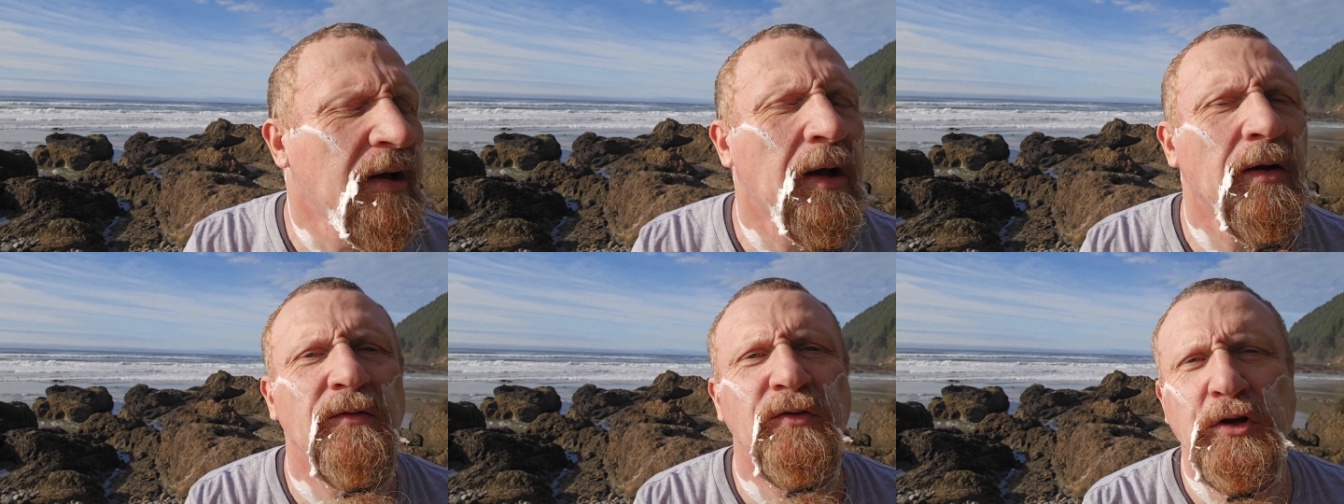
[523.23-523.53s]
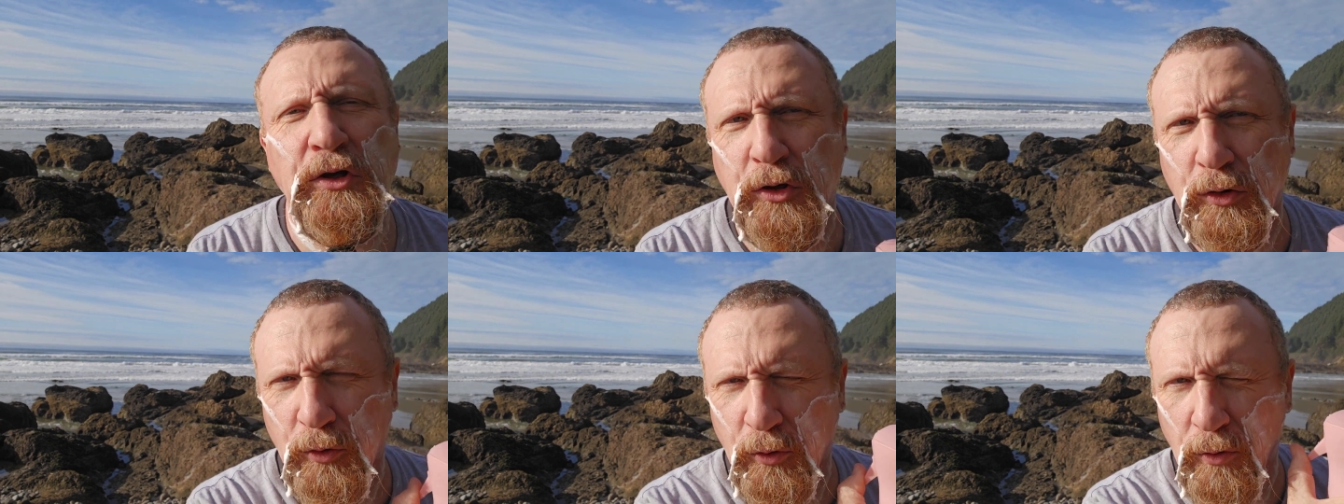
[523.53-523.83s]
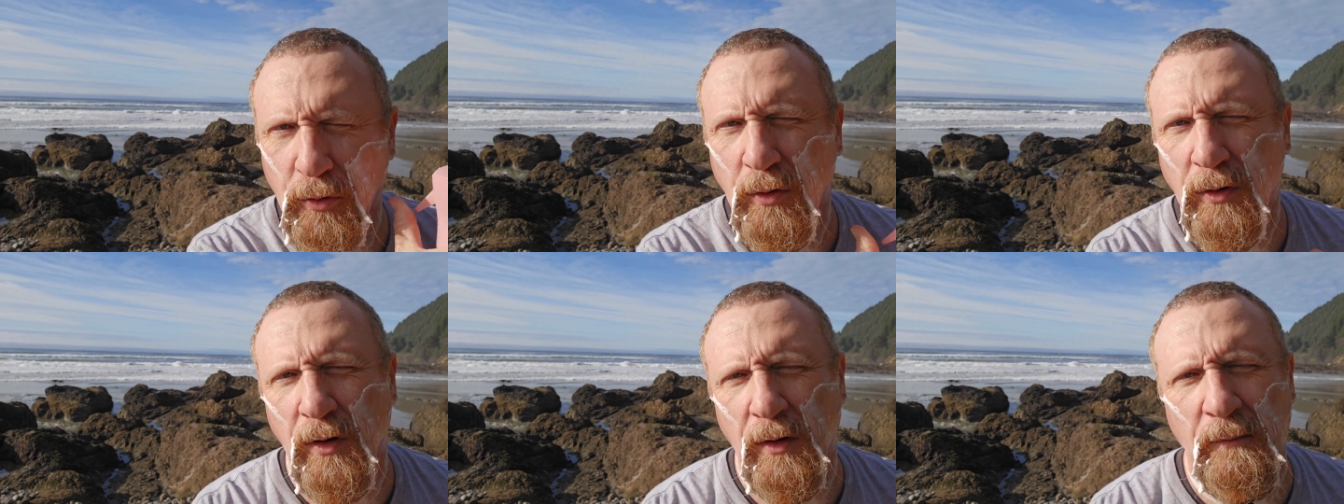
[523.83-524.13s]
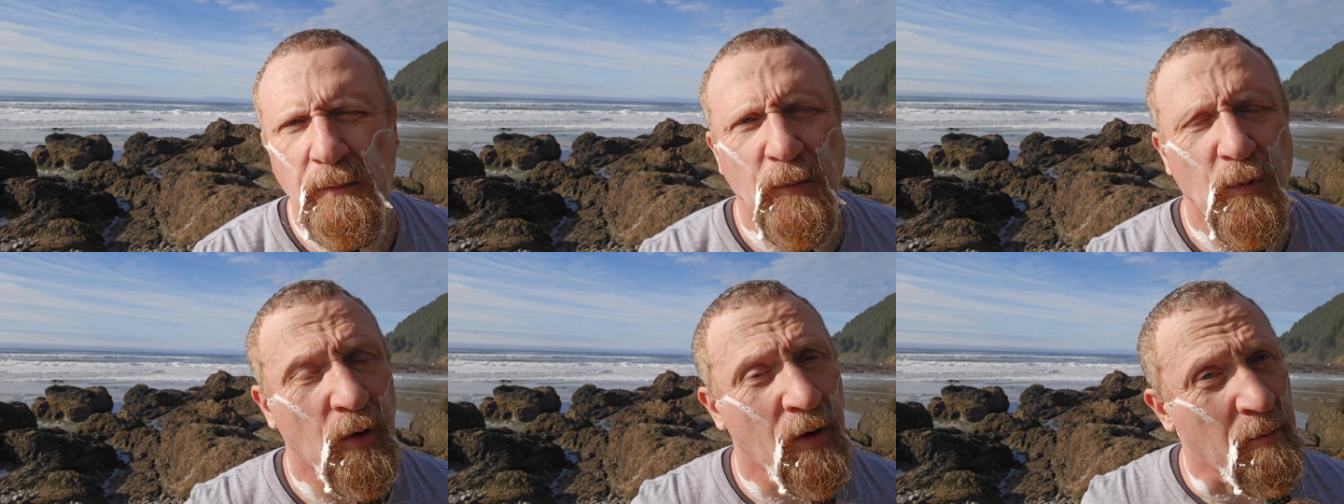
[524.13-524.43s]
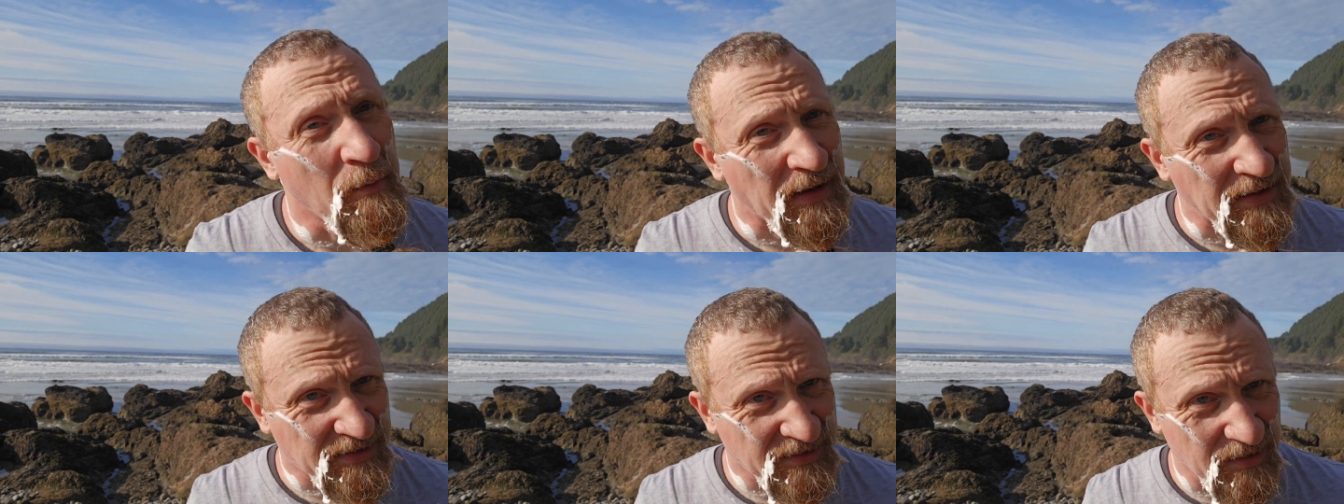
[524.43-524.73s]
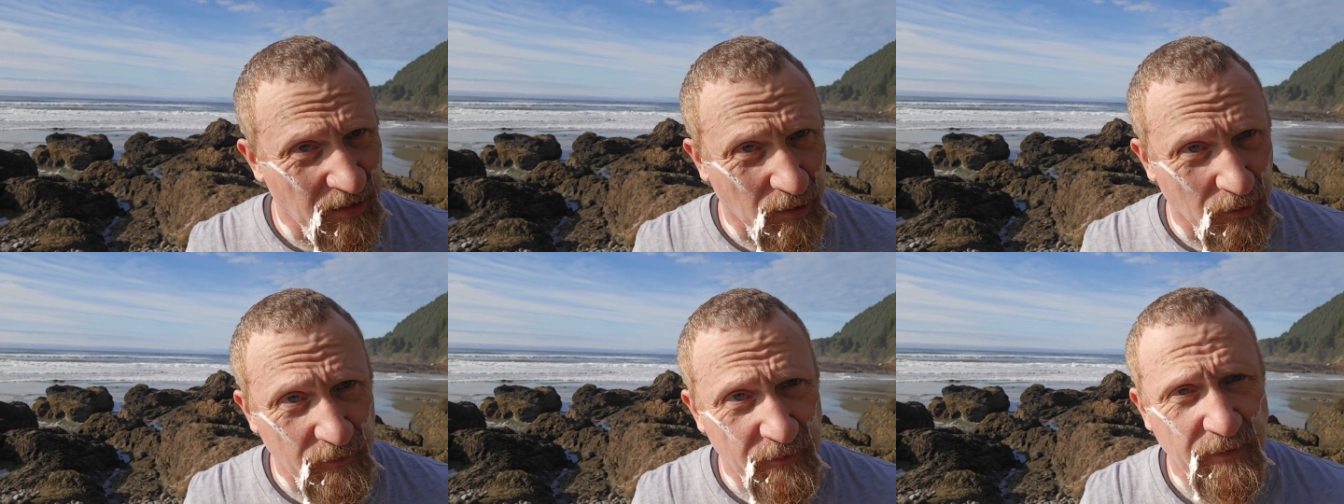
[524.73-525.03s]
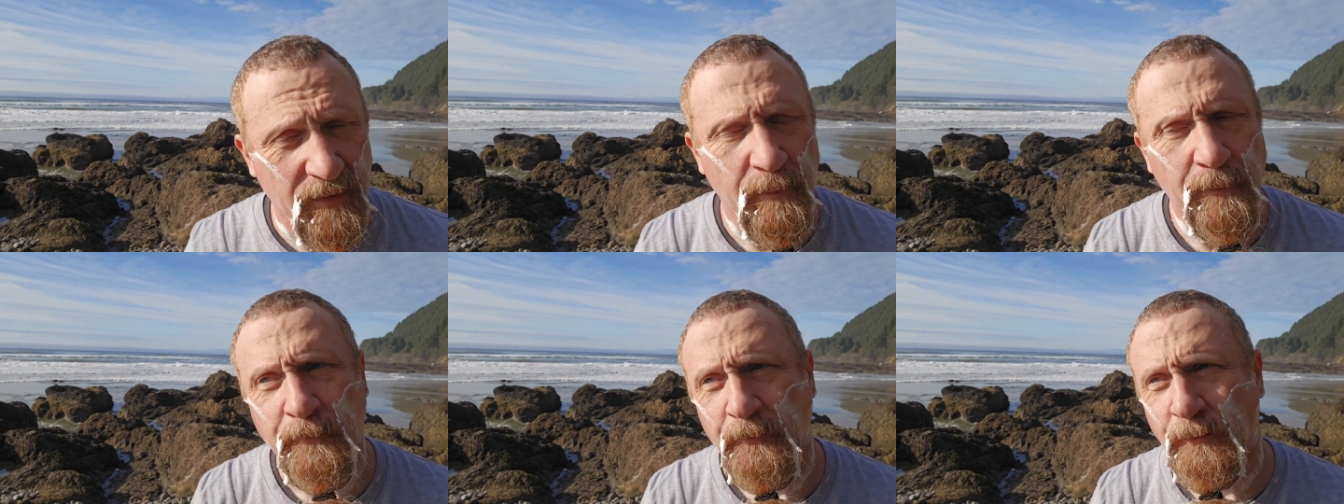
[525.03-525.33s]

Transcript: of you or myself